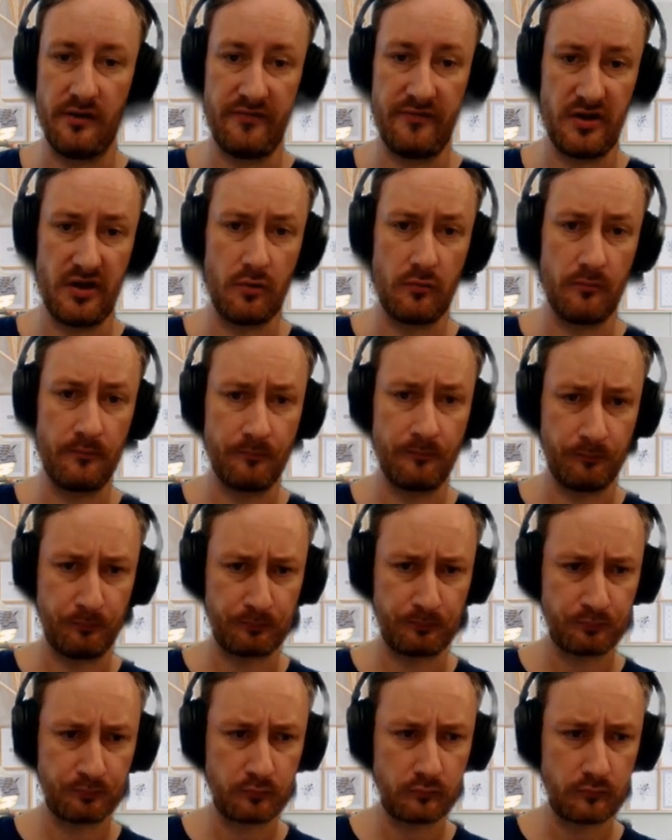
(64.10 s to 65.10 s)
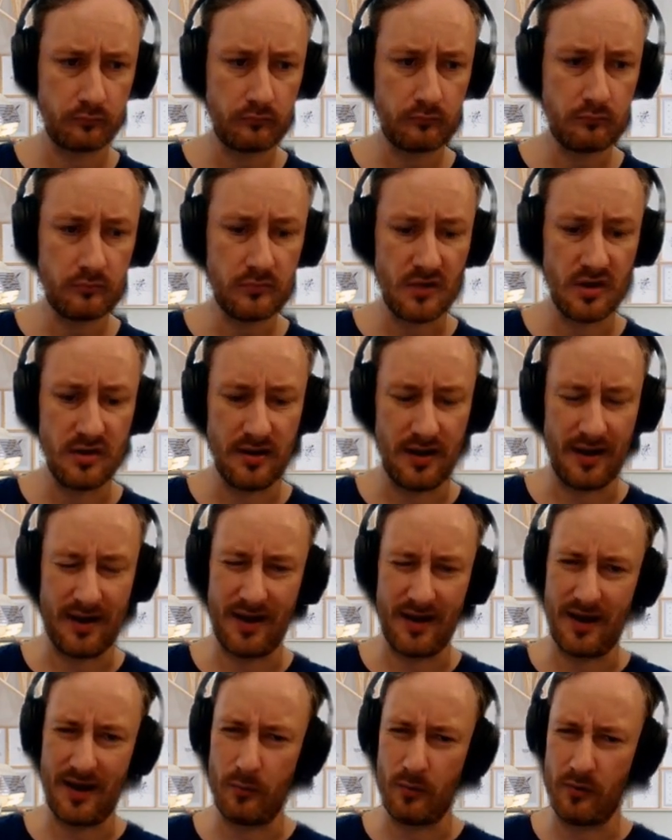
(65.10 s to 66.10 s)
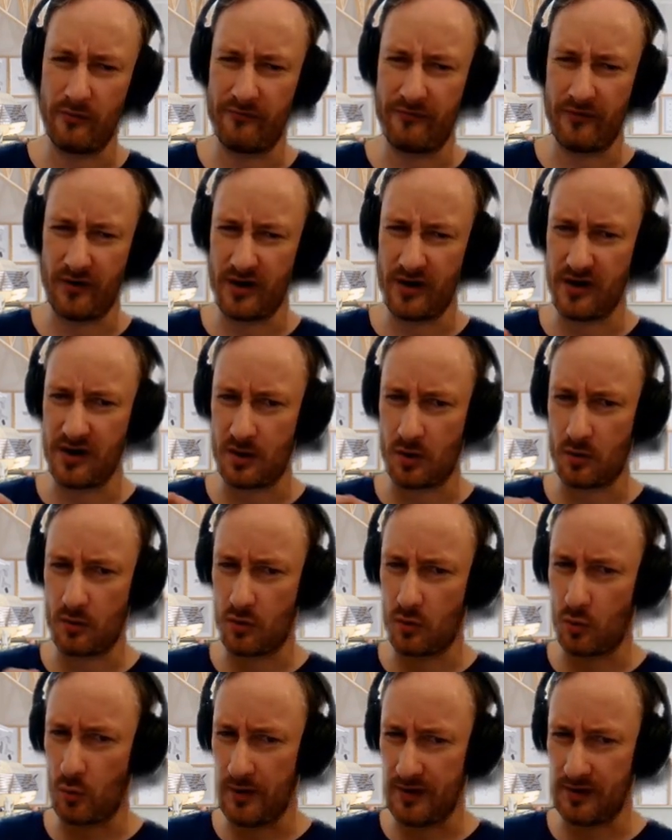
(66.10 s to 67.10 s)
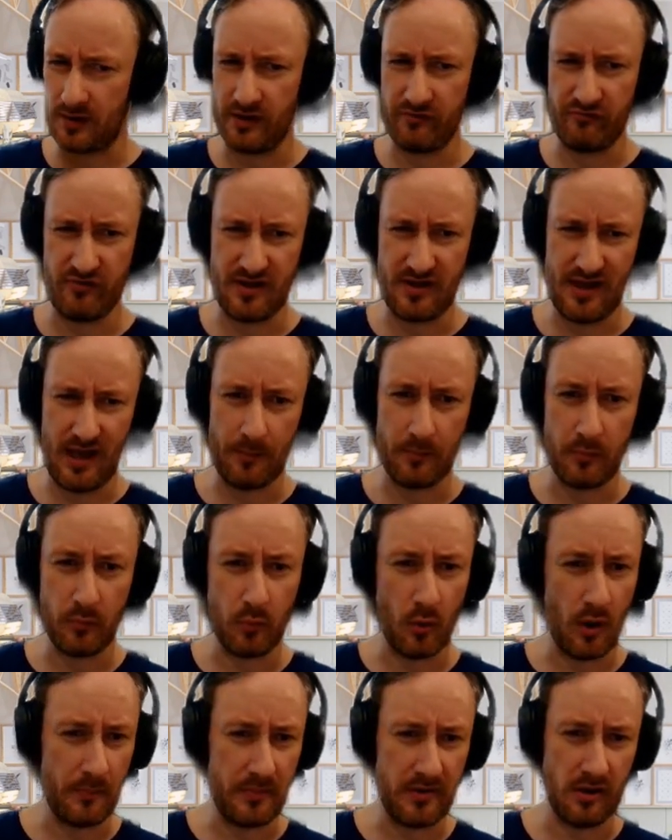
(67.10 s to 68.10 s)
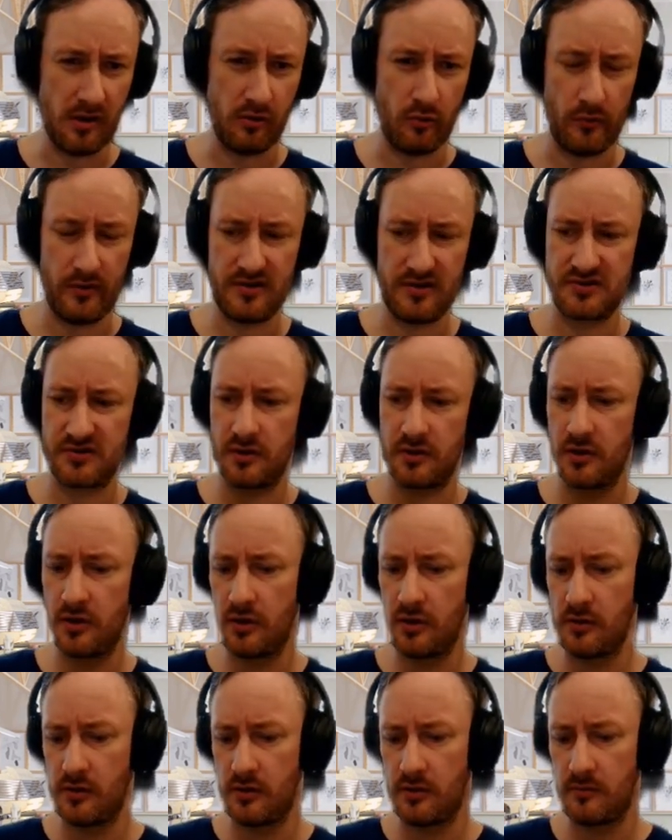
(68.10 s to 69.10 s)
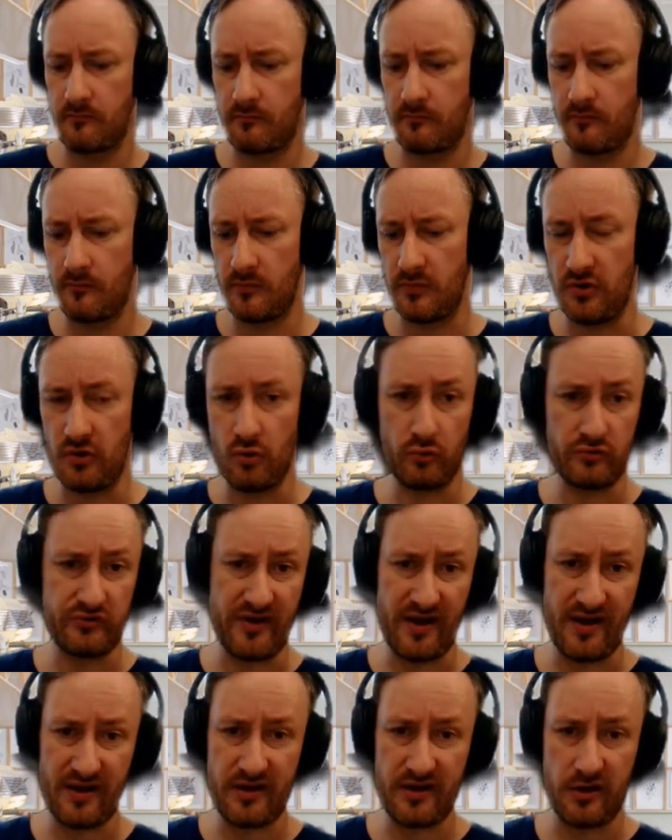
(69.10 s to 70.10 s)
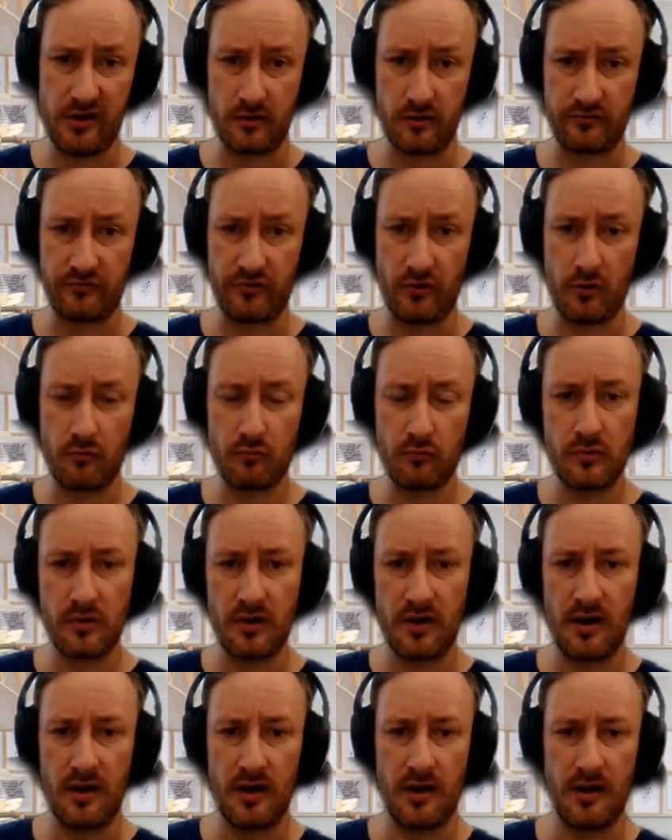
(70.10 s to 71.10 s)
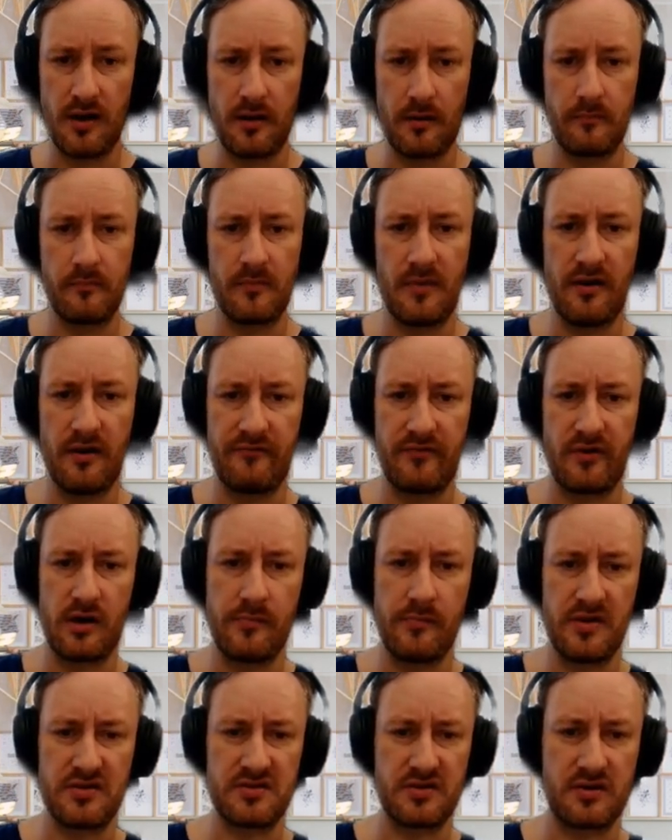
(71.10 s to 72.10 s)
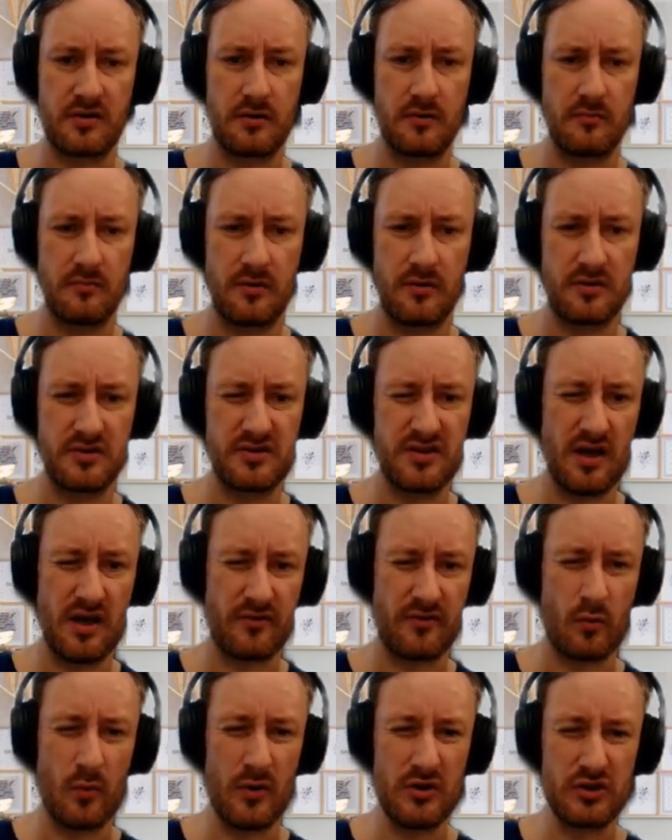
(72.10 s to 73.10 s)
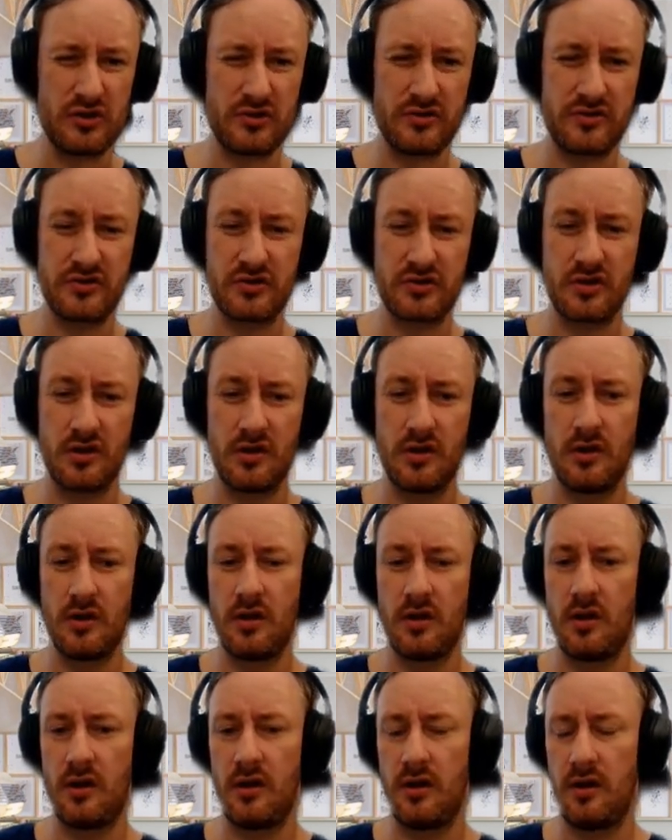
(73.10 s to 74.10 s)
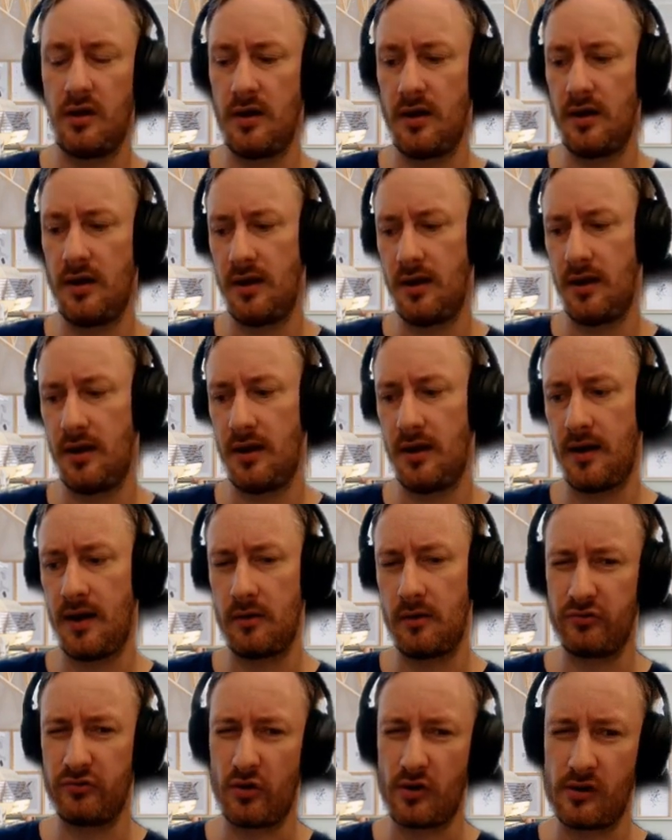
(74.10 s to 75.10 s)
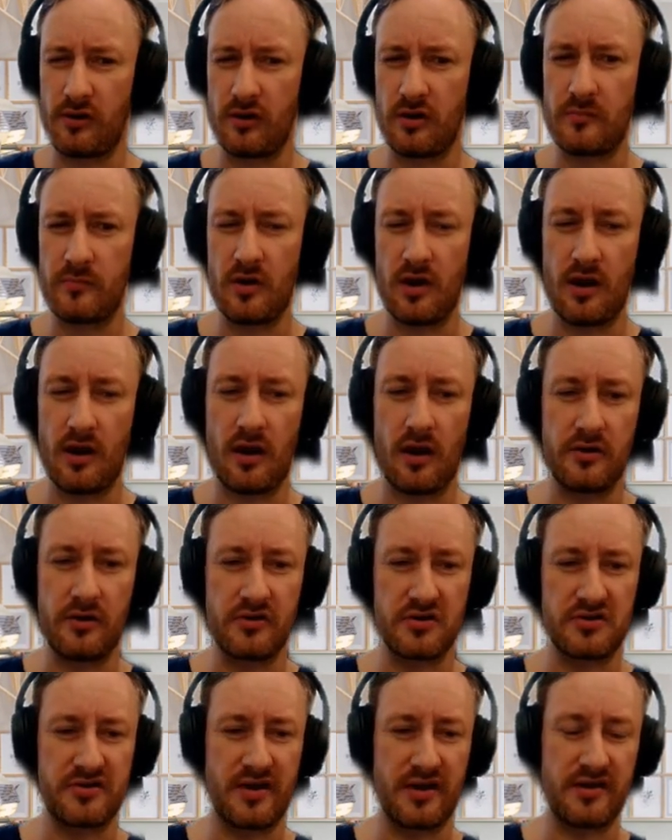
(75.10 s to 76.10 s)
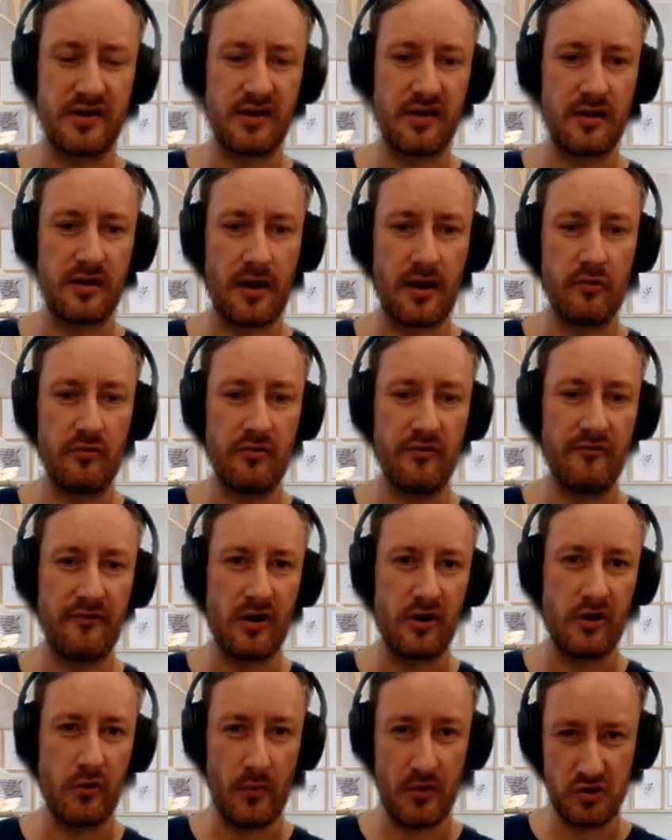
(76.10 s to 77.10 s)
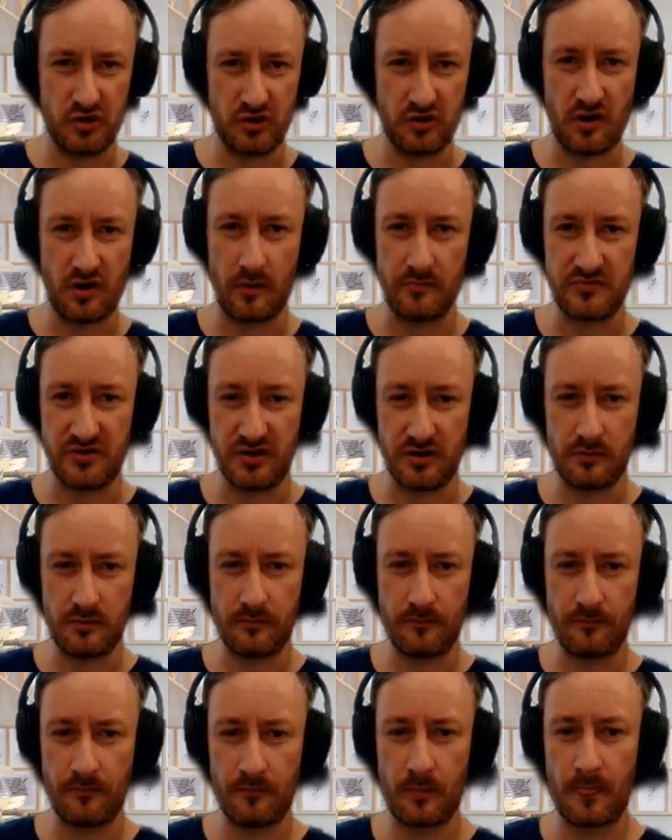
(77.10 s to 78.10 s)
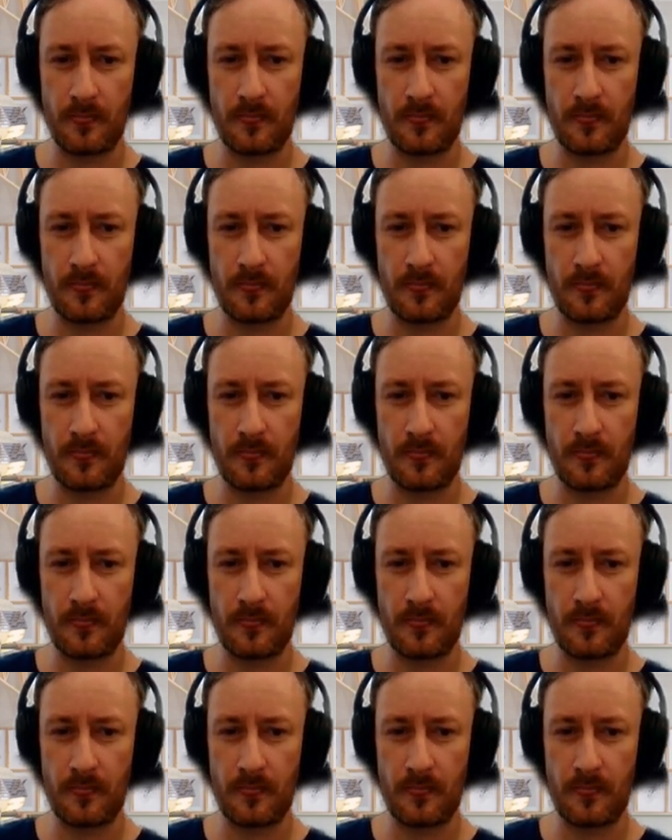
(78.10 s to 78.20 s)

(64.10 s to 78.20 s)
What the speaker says: video, I will very quickly recap what PLO is. No tech here at all. A very basic set of equations. I will talk a little bit understanding how the valuation comes in.